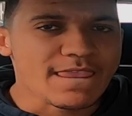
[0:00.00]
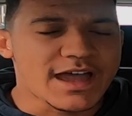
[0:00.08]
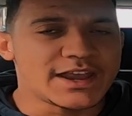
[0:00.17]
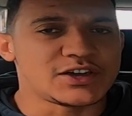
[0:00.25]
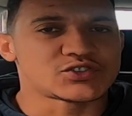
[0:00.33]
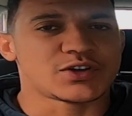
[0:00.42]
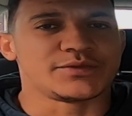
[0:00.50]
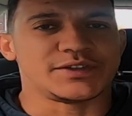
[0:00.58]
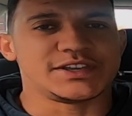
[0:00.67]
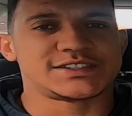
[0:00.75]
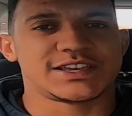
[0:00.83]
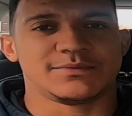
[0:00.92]
and I drove
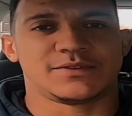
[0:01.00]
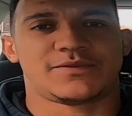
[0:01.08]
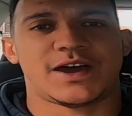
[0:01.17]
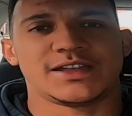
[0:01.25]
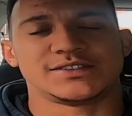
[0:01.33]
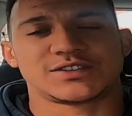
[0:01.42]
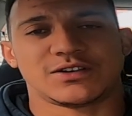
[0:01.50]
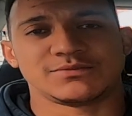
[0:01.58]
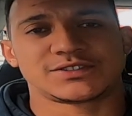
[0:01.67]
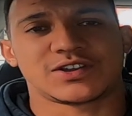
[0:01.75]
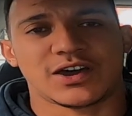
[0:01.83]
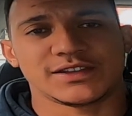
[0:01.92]
and it seemed fine. So I'm
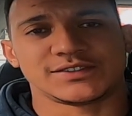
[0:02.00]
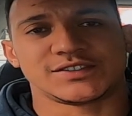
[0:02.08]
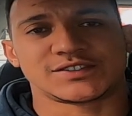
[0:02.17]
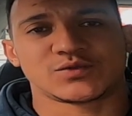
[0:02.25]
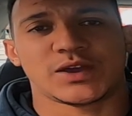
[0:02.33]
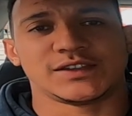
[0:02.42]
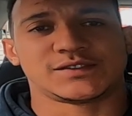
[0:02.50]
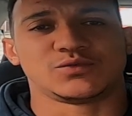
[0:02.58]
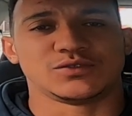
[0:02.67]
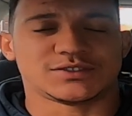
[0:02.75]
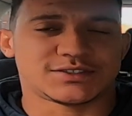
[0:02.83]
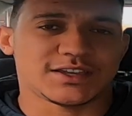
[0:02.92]
starting to sway
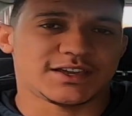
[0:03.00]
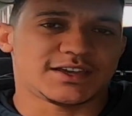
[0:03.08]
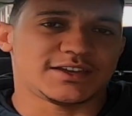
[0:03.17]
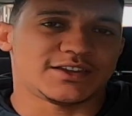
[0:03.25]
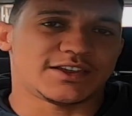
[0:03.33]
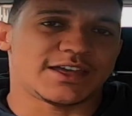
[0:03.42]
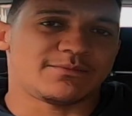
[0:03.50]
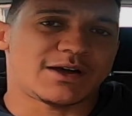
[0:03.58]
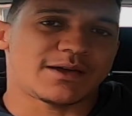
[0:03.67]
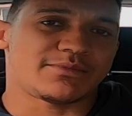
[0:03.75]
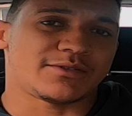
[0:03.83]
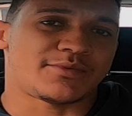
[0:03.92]
towards thinking that there
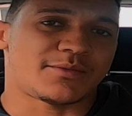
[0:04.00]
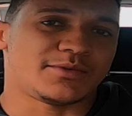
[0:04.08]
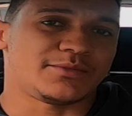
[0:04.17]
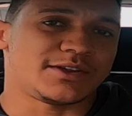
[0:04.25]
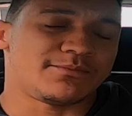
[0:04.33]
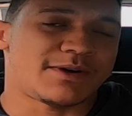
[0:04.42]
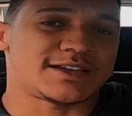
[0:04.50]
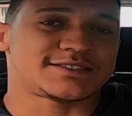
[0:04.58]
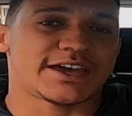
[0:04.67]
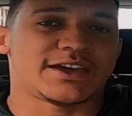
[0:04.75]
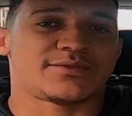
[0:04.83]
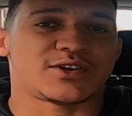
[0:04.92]
might be a problem with the
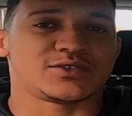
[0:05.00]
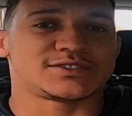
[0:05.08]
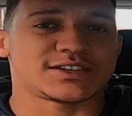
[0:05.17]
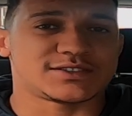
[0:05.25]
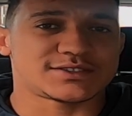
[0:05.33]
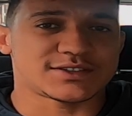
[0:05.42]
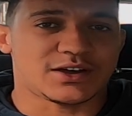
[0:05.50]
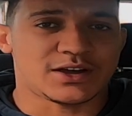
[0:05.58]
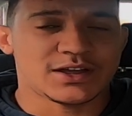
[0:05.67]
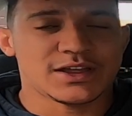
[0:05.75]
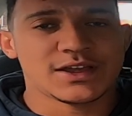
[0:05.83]
mass airflow sensor.